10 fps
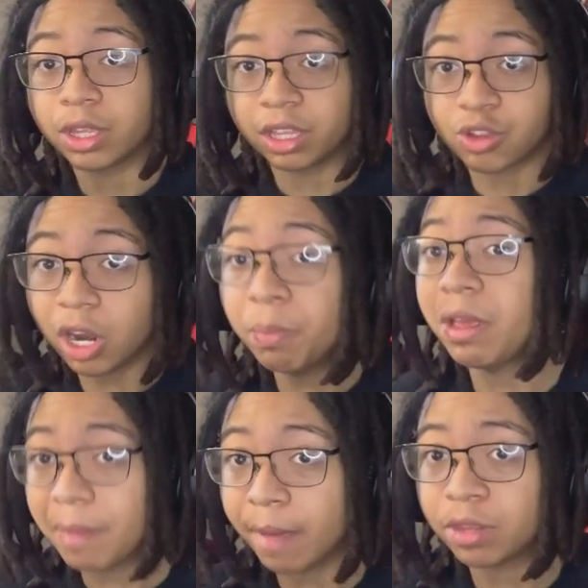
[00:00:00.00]
try to play
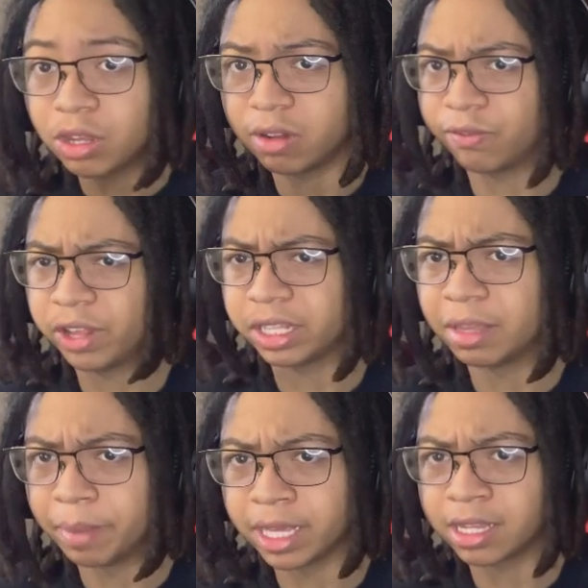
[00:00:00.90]
maps so you can flank the
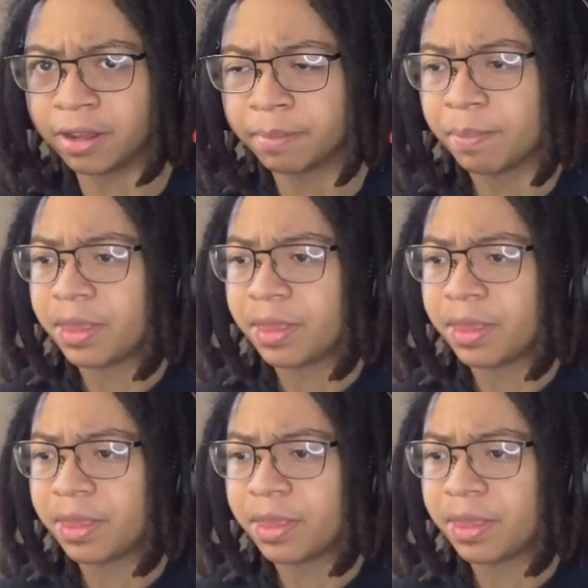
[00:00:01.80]
best on.